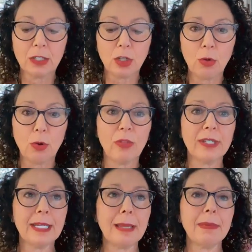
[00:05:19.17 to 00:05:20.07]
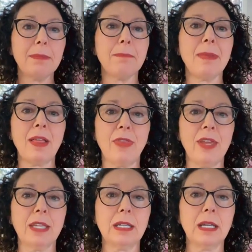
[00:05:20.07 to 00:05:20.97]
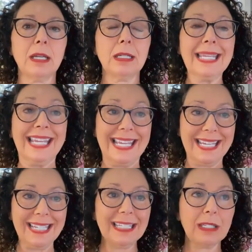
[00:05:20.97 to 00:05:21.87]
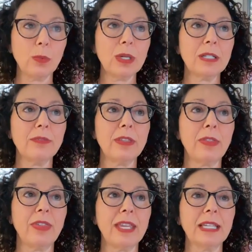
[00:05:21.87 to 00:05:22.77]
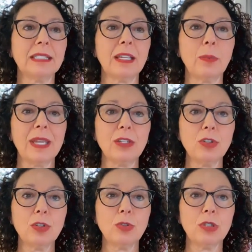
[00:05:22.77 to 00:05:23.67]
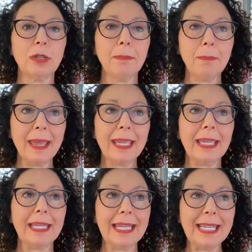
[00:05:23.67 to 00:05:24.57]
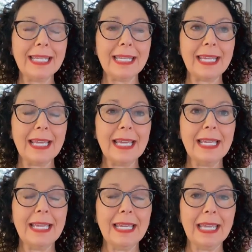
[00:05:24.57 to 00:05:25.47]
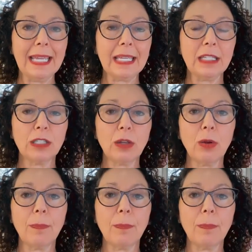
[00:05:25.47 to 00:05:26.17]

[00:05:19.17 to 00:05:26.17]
So the diamond method ease, one of the things that we do to make it easy is